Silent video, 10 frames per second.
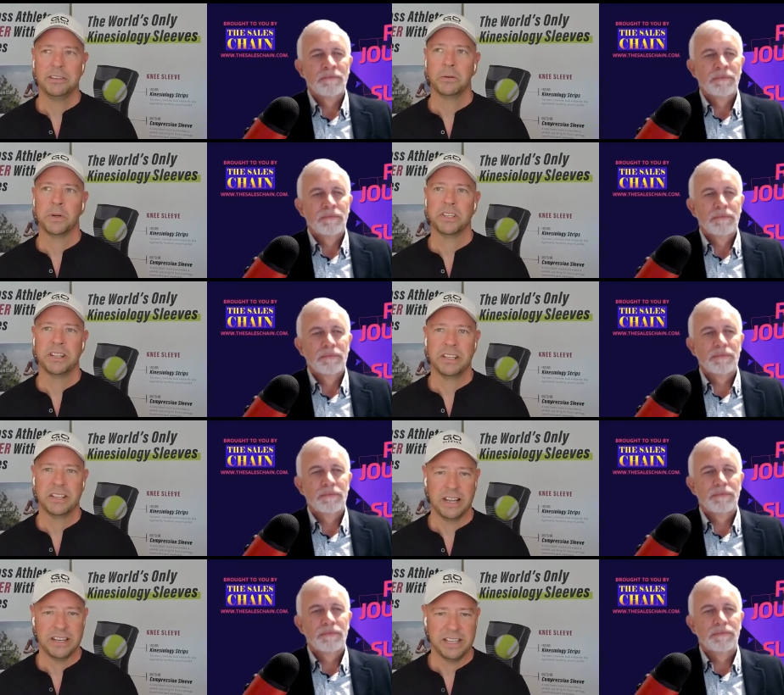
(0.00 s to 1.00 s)
Speaker 1: there wasn't
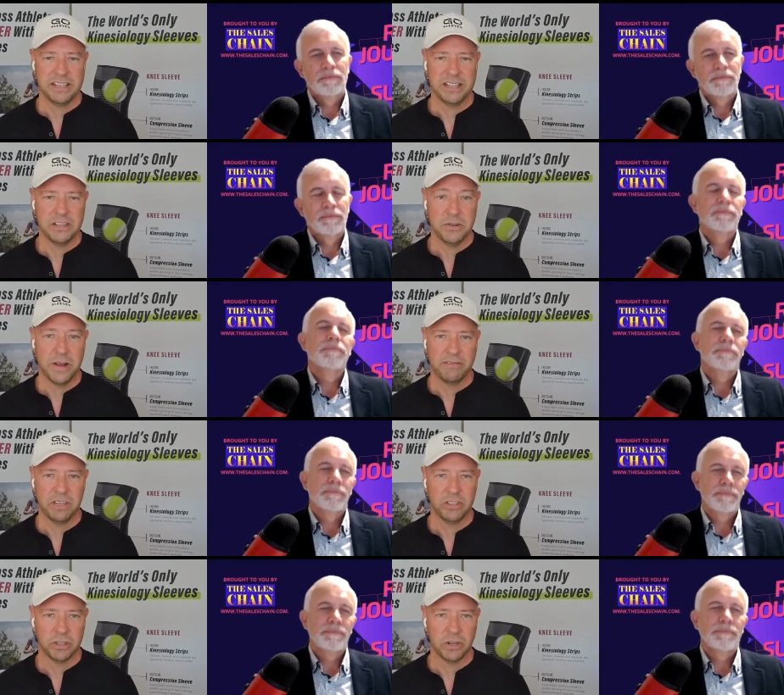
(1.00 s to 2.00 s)
this idea that you have
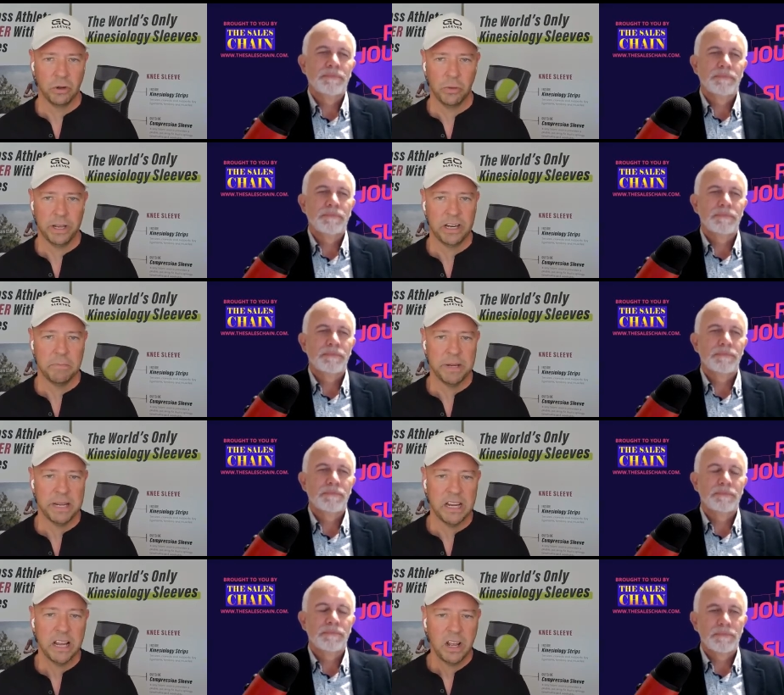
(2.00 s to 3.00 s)
to just go in and
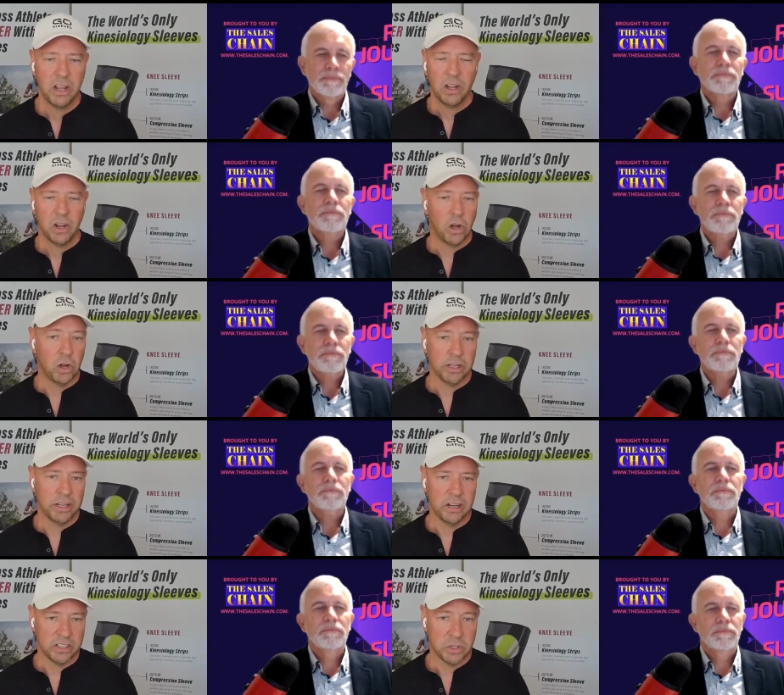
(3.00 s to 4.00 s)
be all
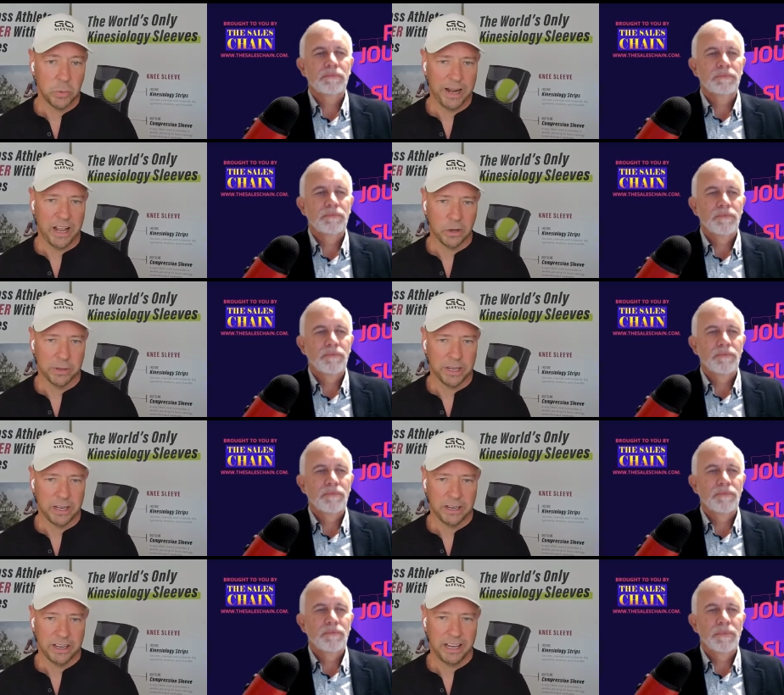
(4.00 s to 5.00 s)
in on sweat
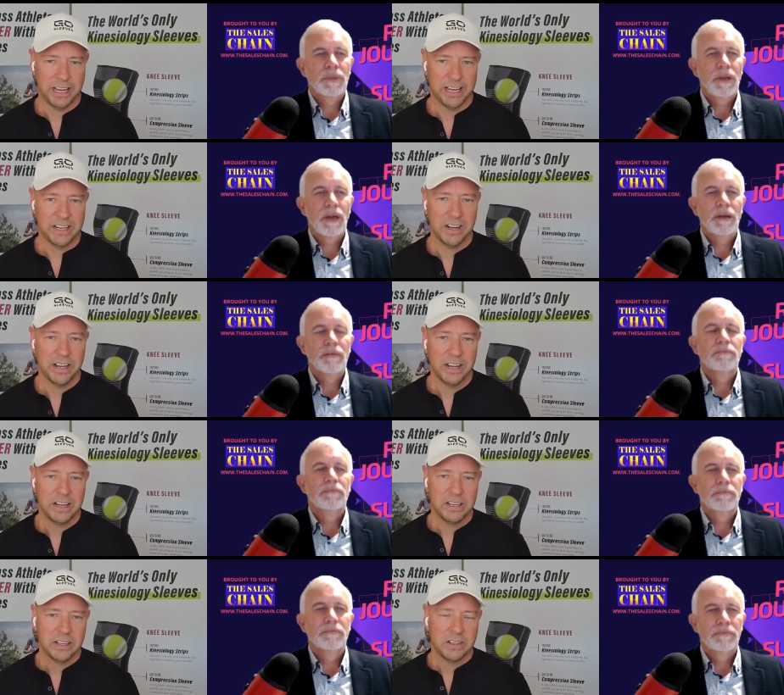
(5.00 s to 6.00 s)
equity. And mm.
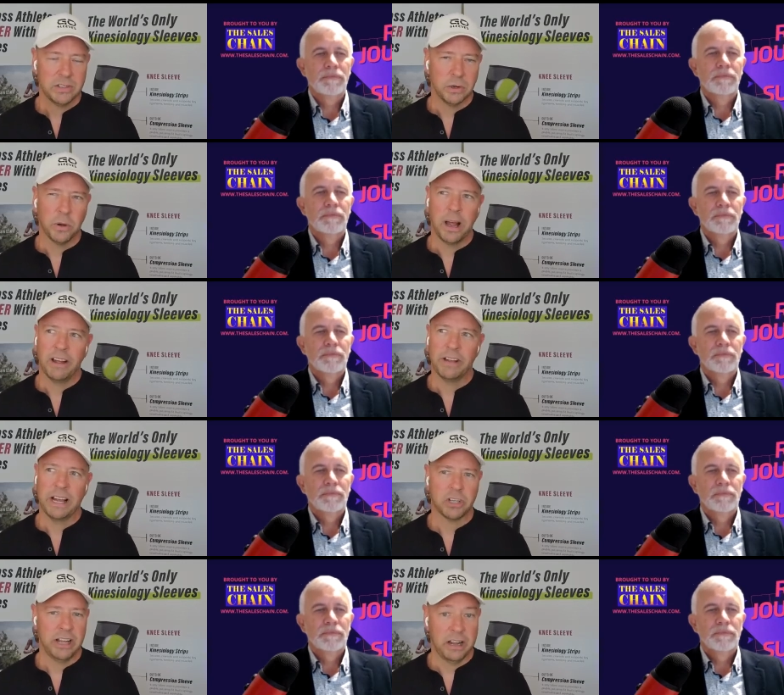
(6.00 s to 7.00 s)
so I've
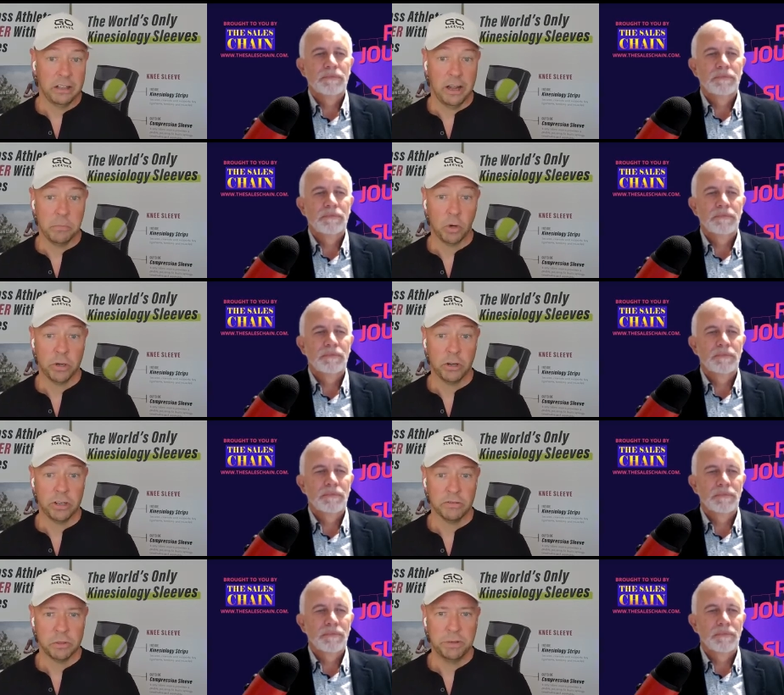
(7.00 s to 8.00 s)
actually had a lot more
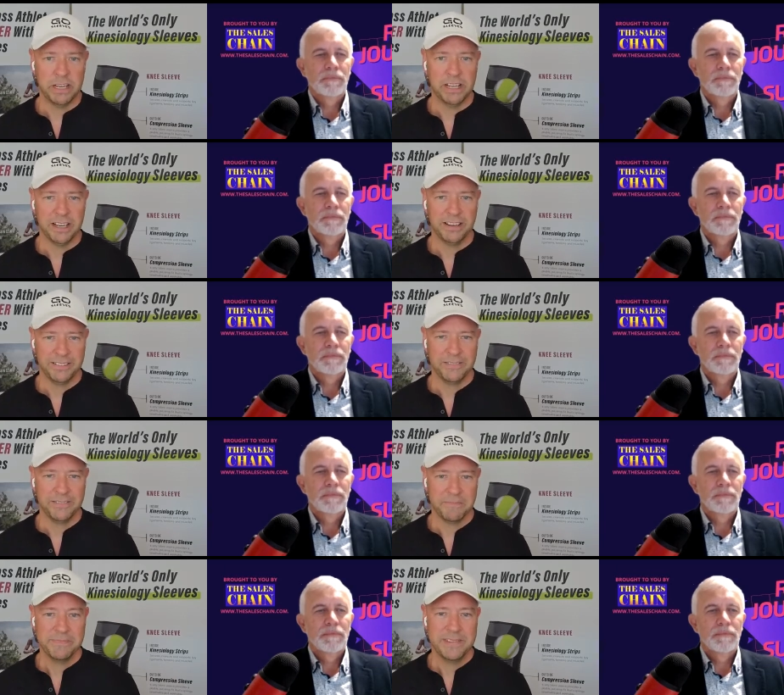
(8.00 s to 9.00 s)
nerves being,
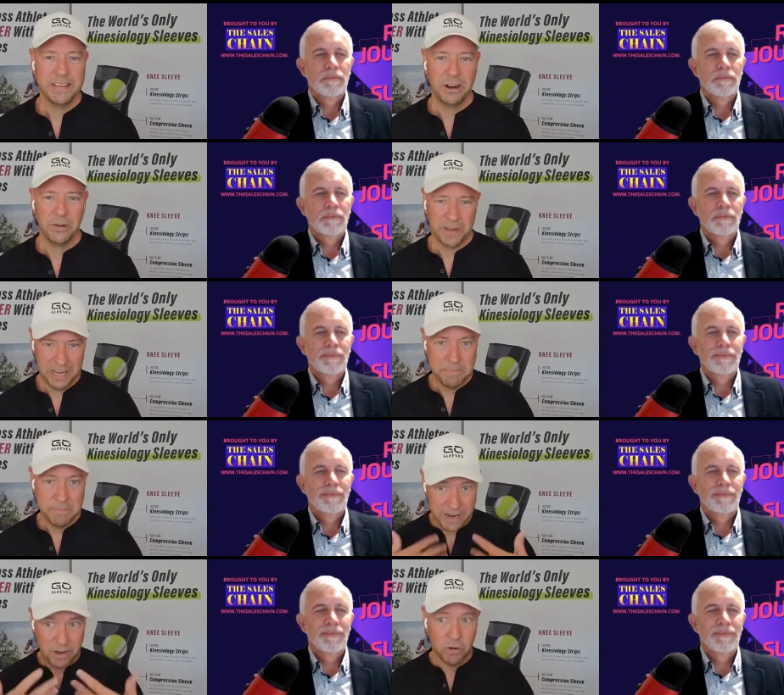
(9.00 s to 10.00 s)
you know, in
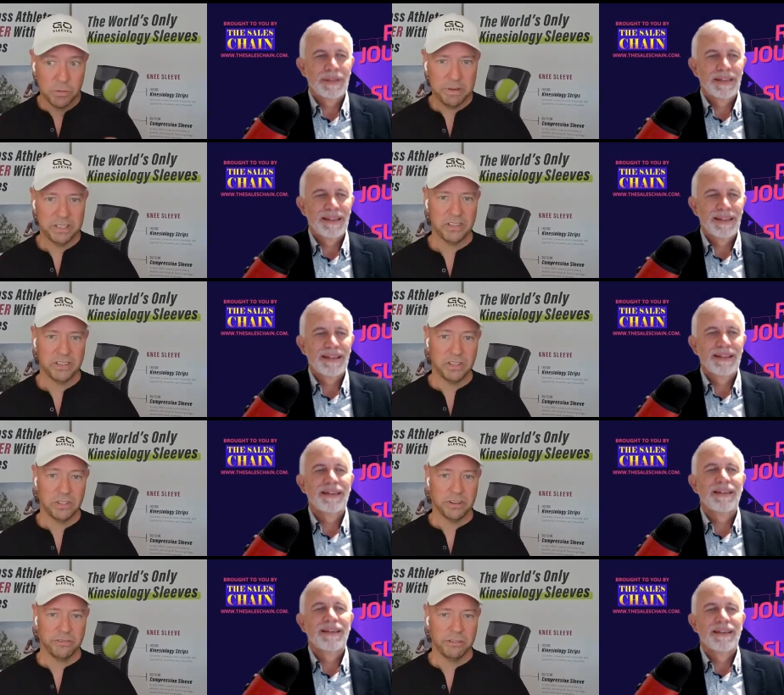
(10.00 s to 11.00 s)
my own
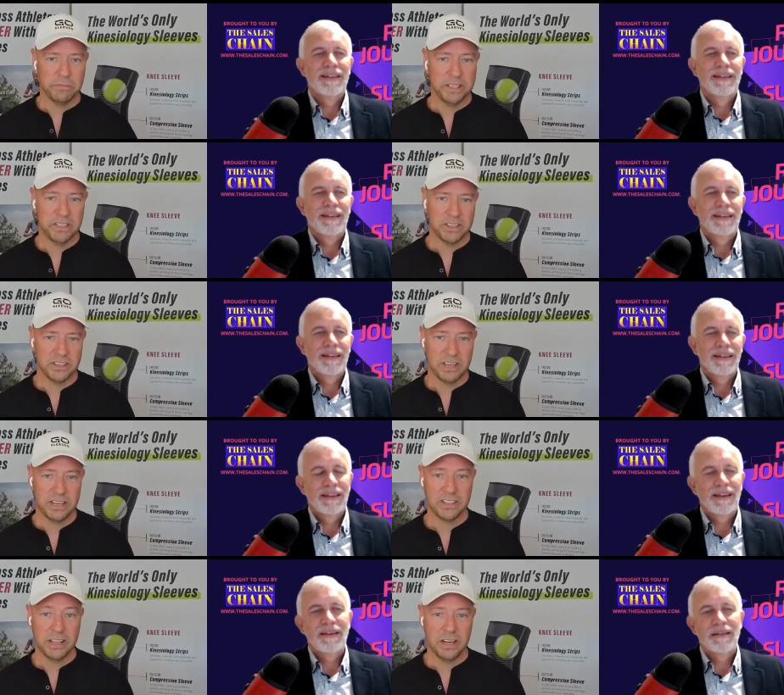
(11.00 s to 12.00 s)
businesses or different businesses
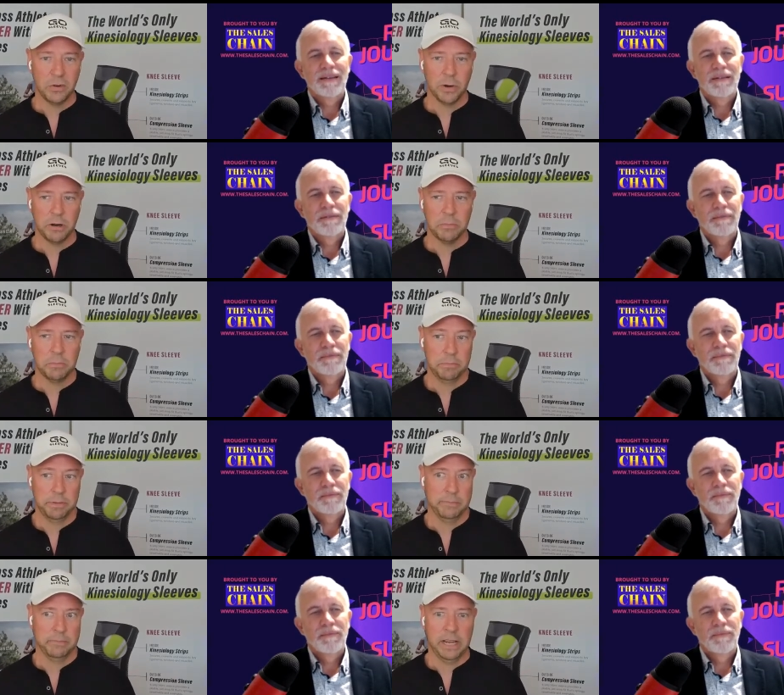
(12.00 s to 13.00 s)
since mm. then, where,
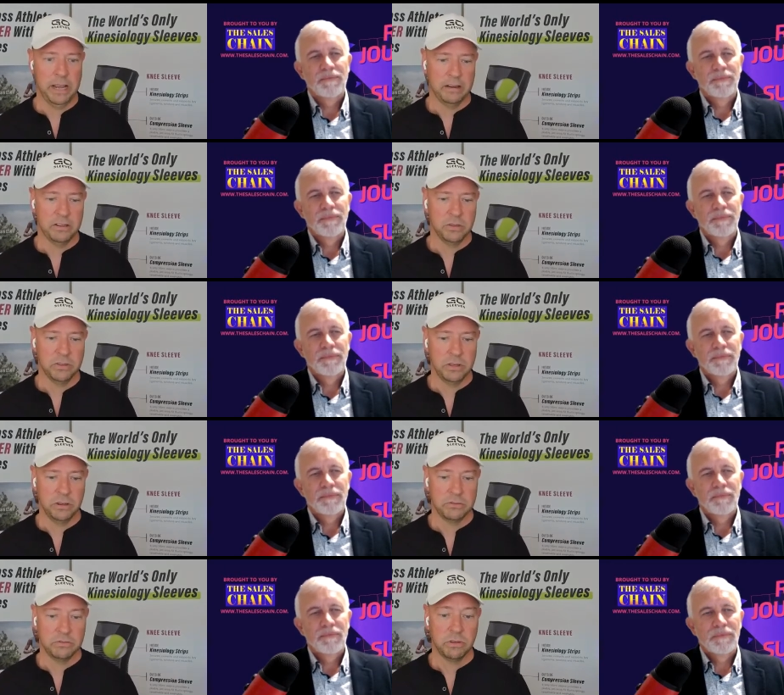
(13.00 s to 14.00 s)
you know, yeah, you,
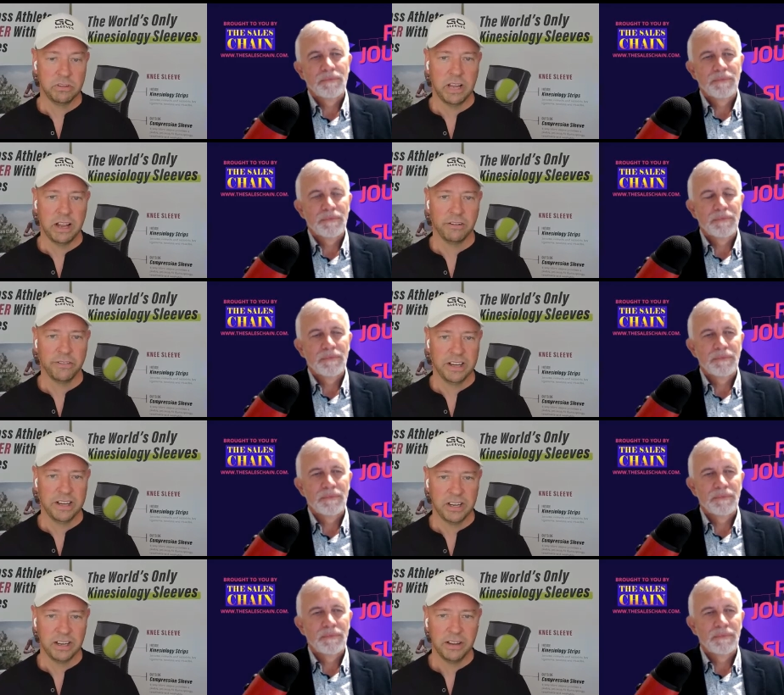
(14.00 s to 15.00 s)
you're, you're
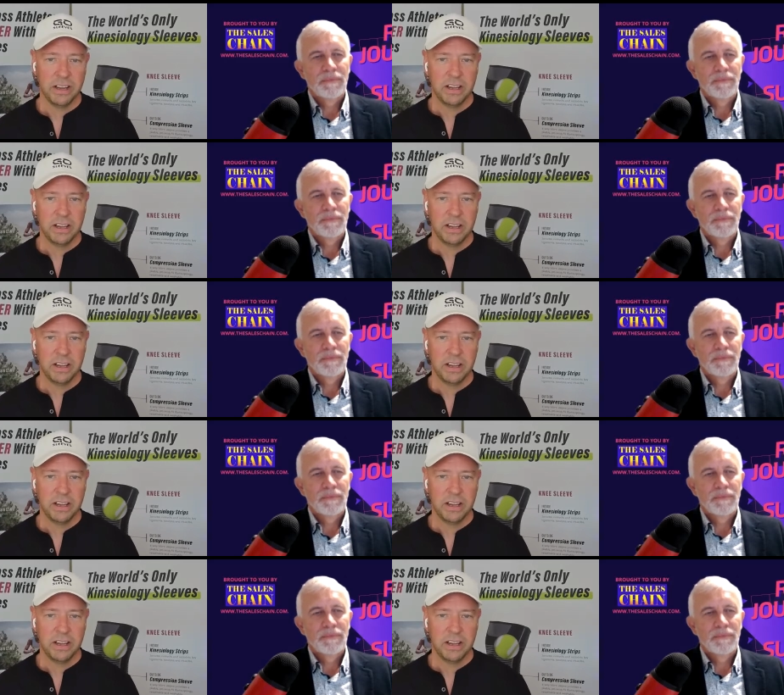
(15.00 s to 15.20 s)
sacrificing,